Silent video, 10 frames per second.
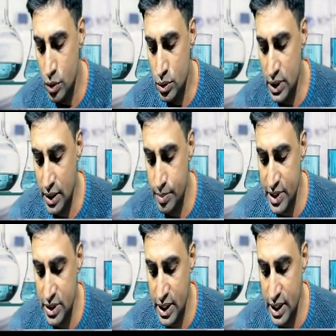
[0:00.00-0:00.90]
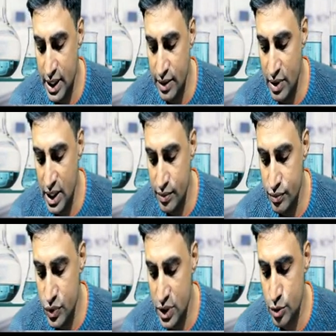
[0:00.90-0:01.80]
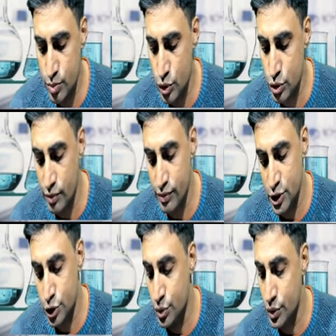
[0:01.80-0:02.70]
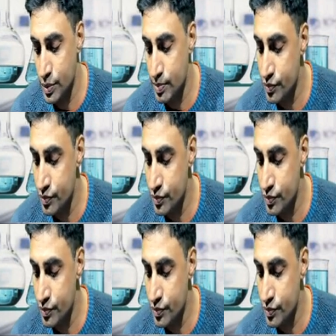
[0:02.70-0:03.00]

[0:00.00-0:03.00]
That means here I will have 6 moles of H2O.